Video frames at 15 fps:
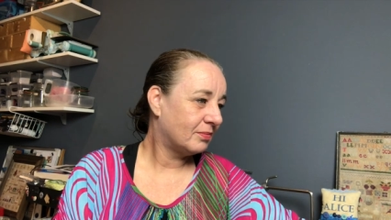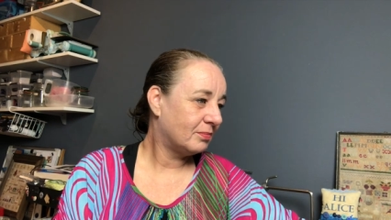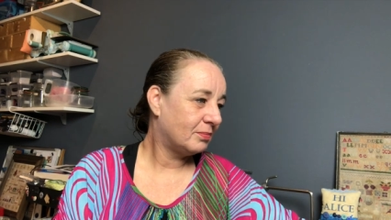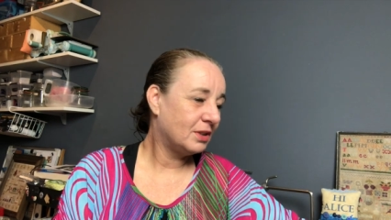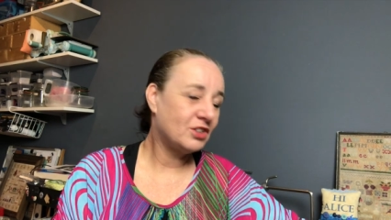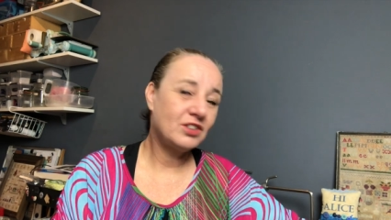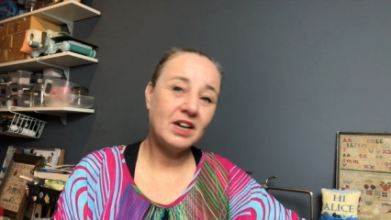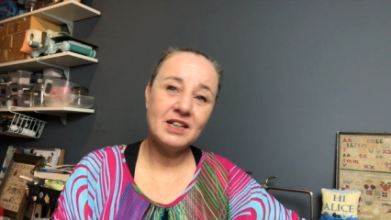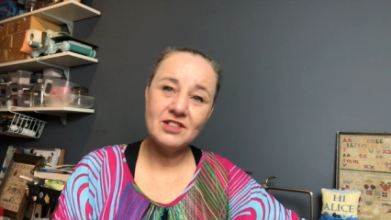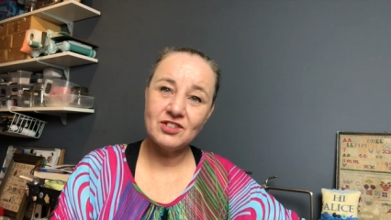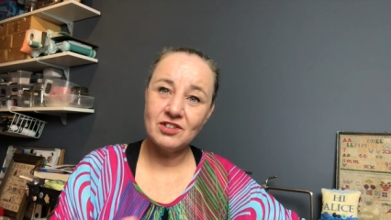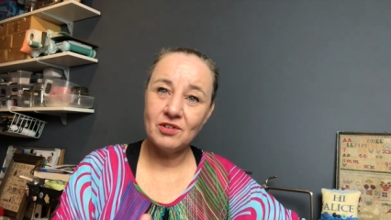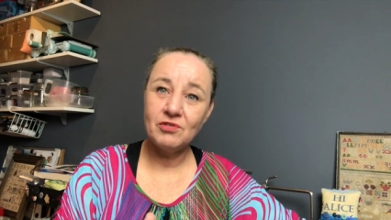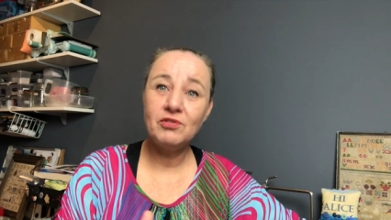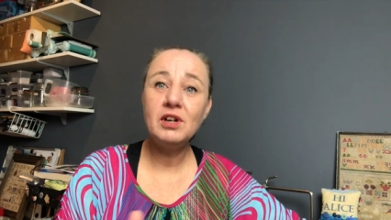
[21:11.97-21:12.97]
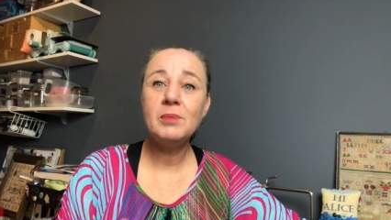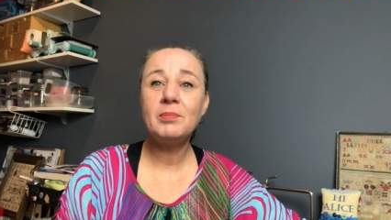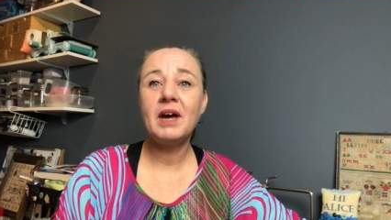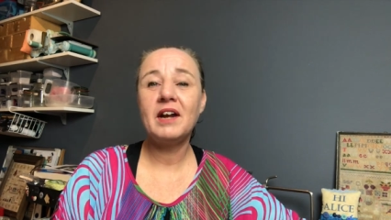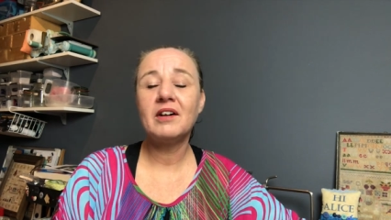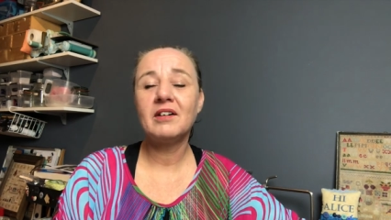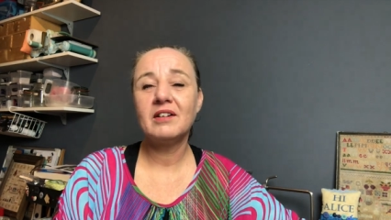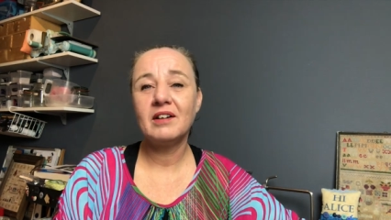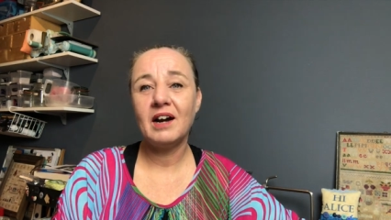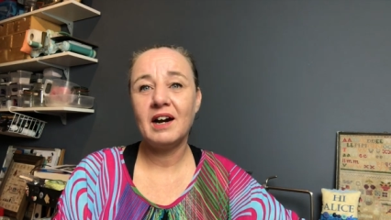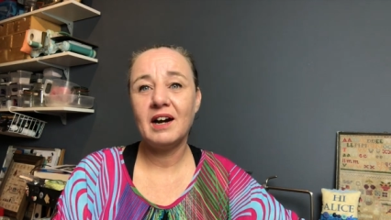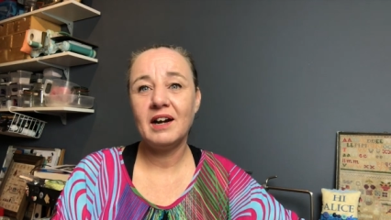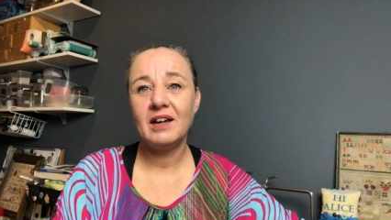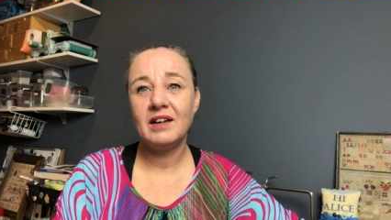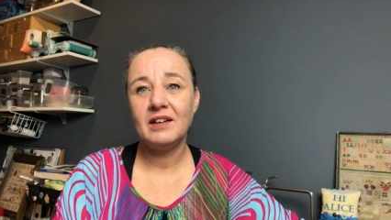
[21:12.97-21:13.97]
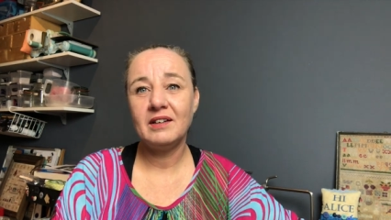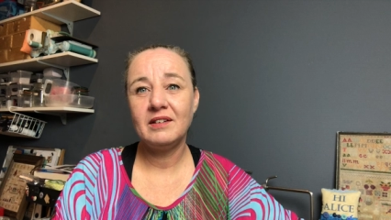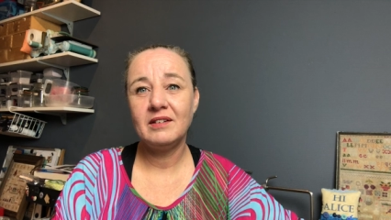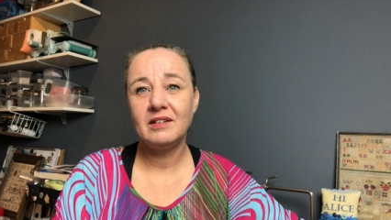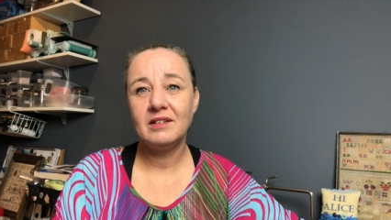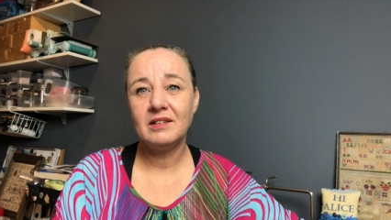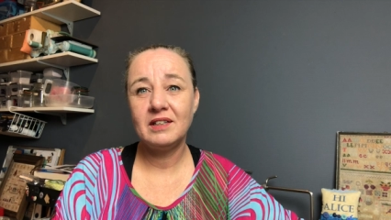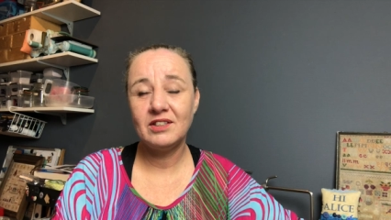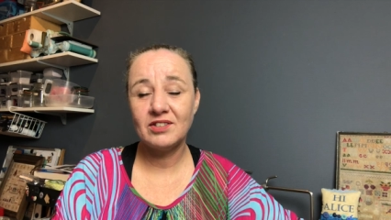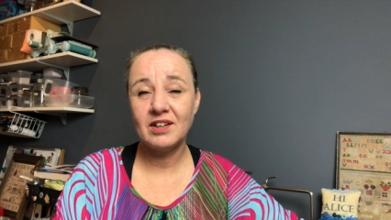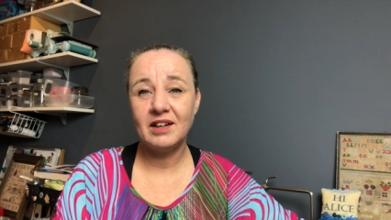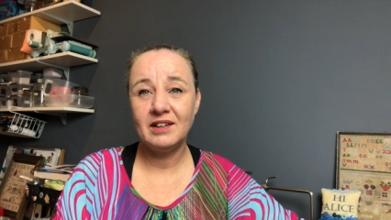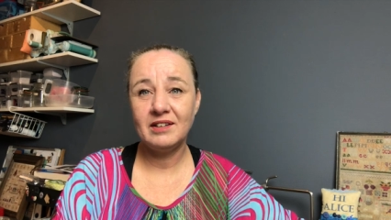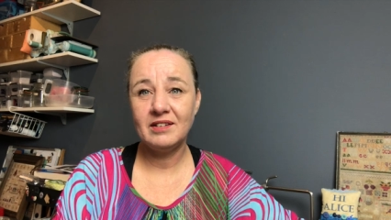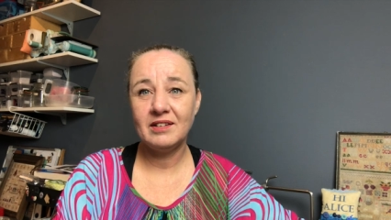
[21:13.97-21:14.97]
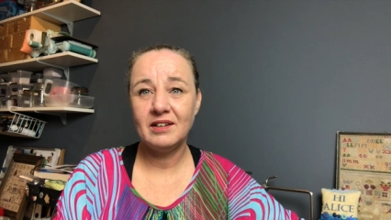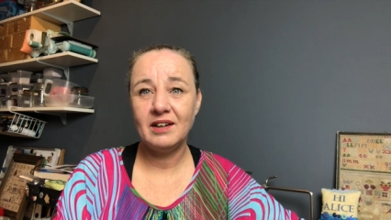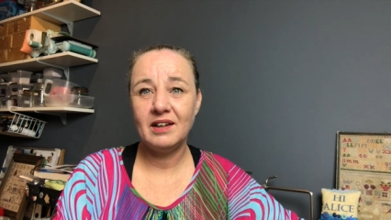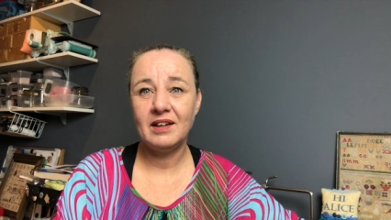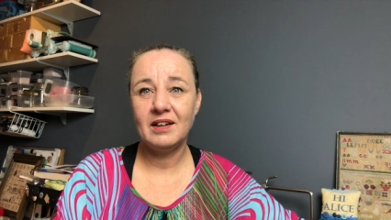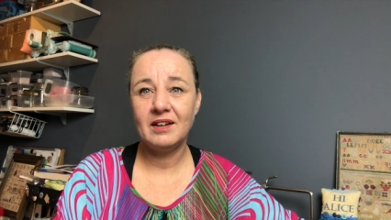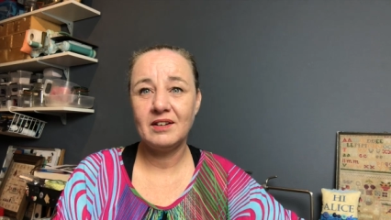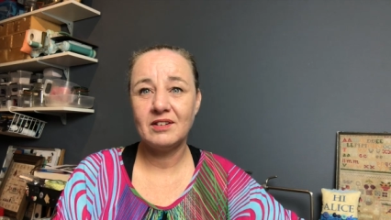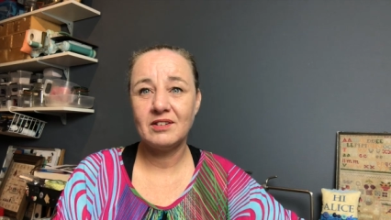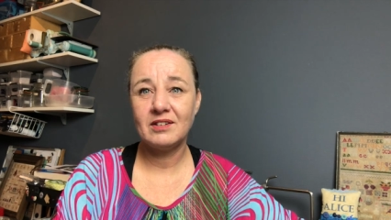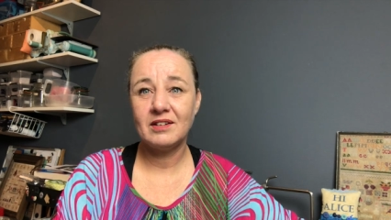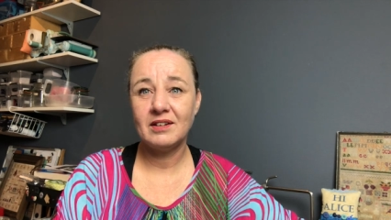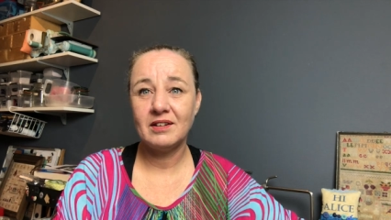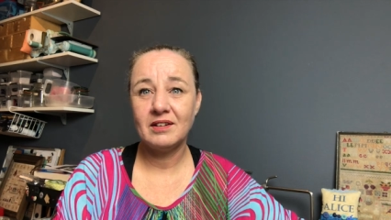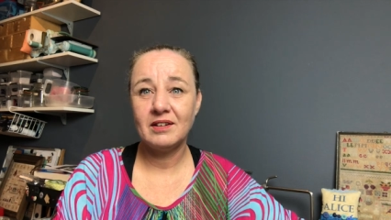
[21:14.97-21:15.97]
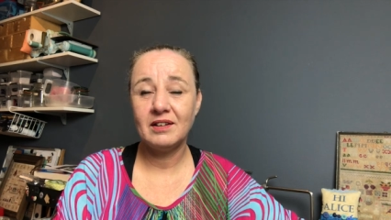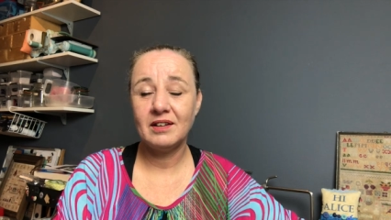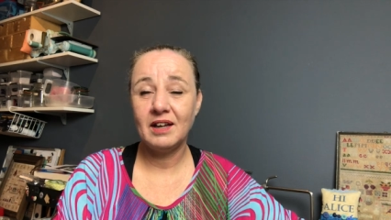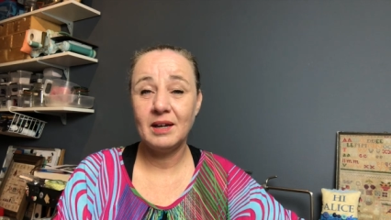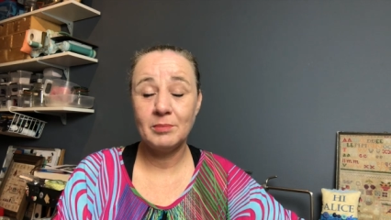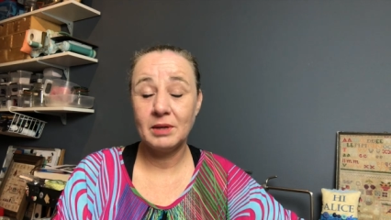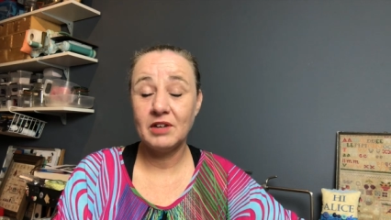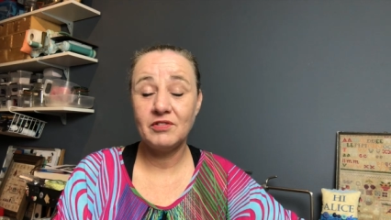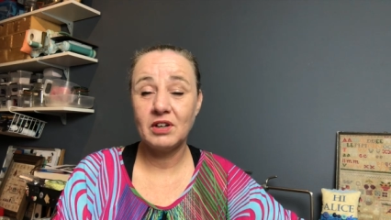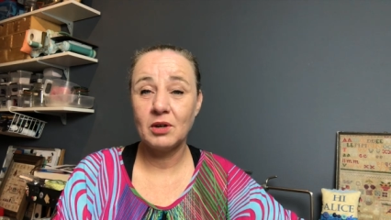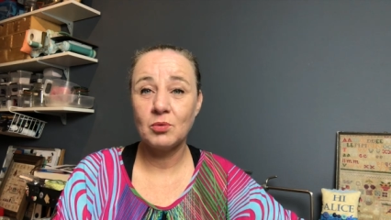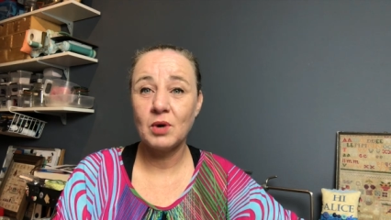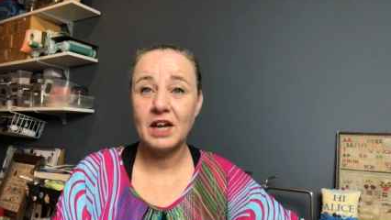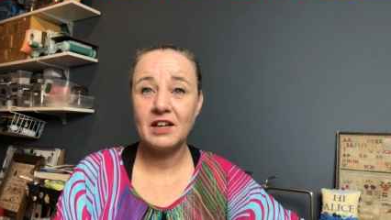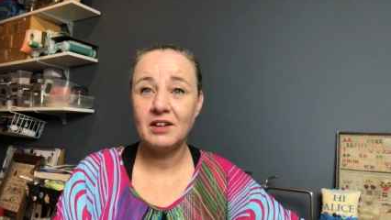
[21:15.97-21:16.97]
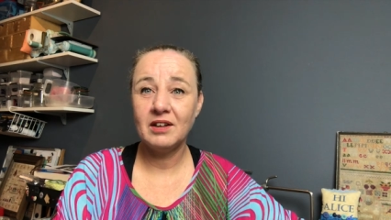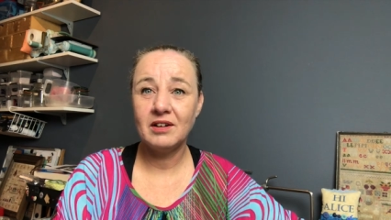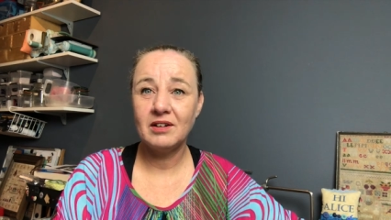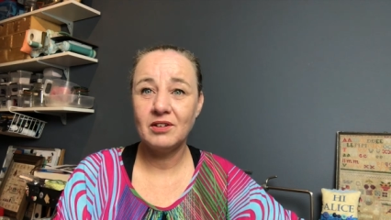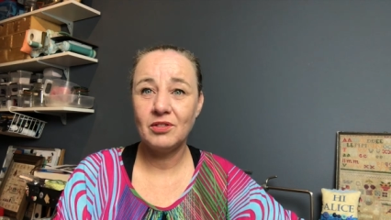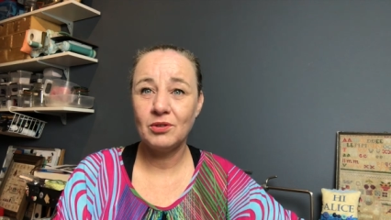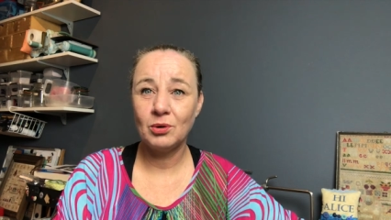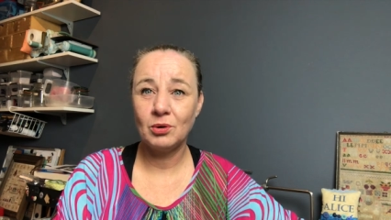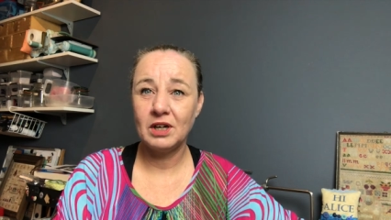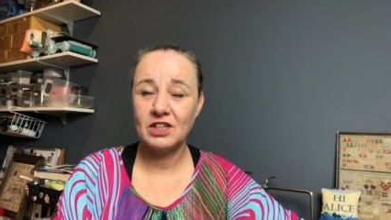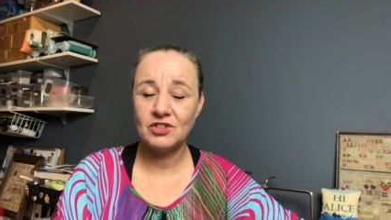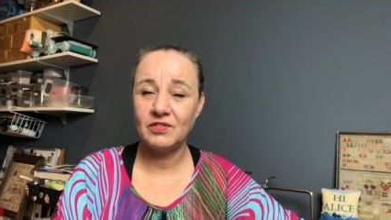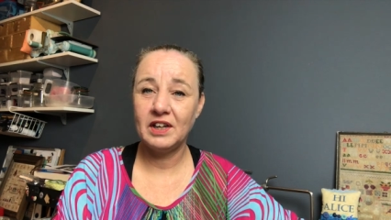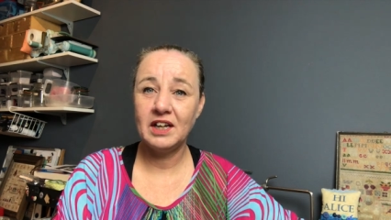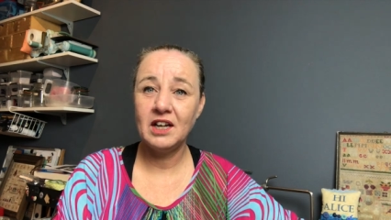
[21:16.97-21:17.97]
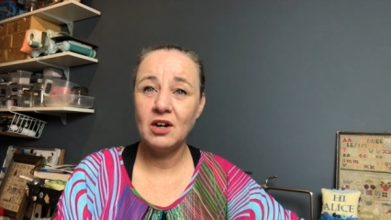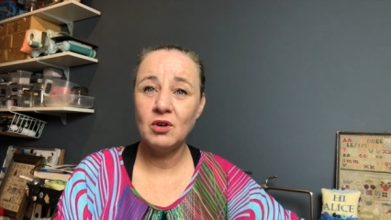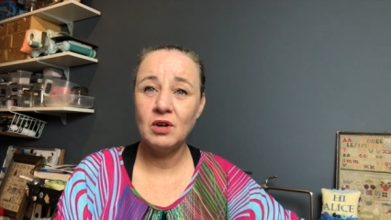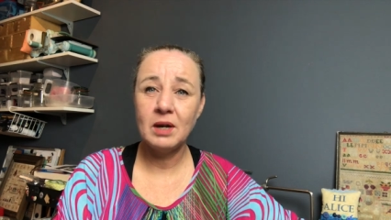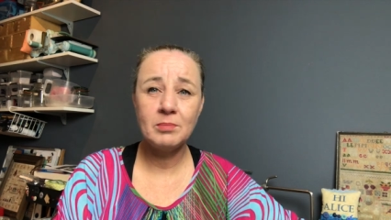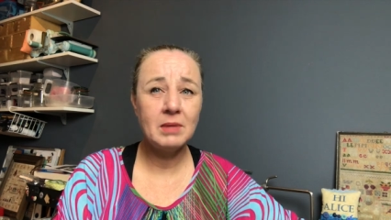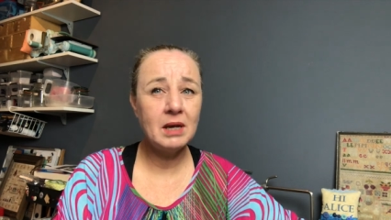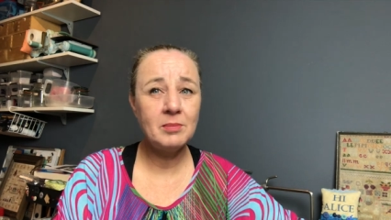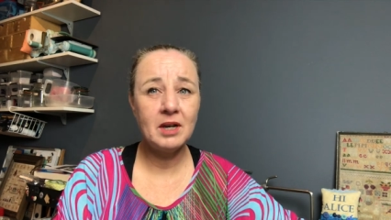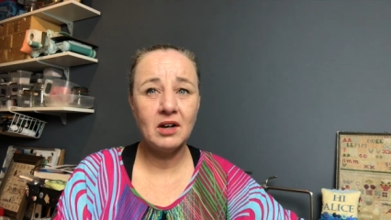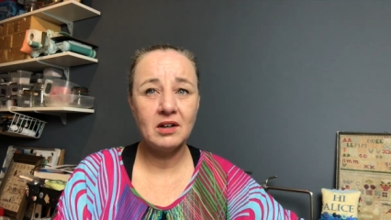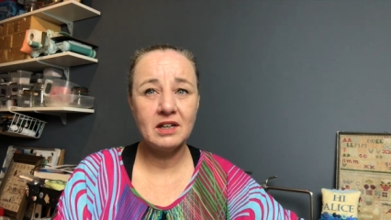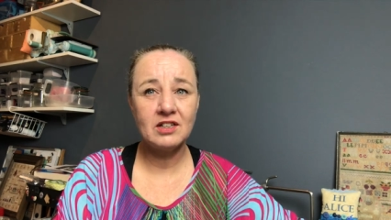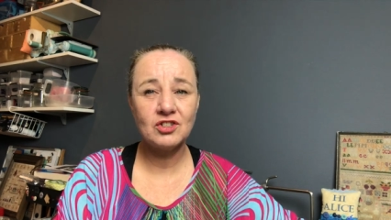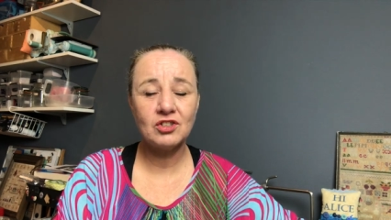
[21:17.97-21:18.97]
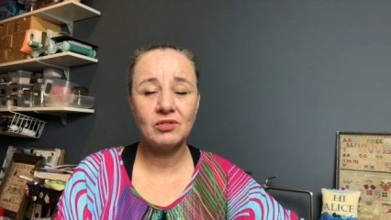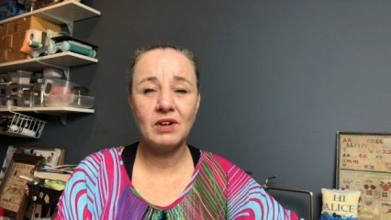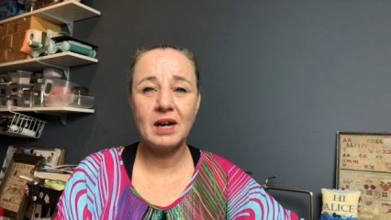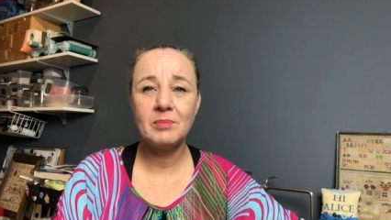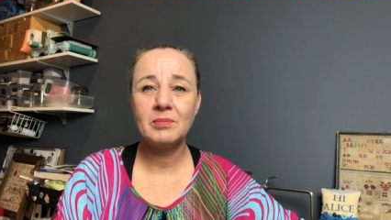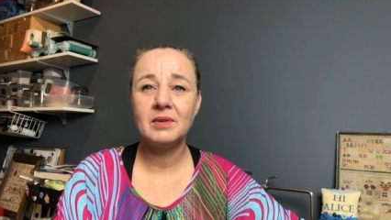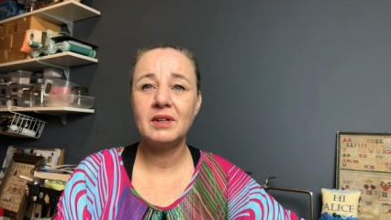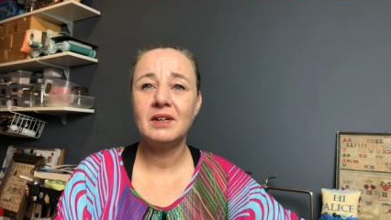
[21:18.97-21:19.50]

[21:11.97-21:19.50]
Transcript: Besides the free pattern I designed and am giving away through this video and maybe on Instagram,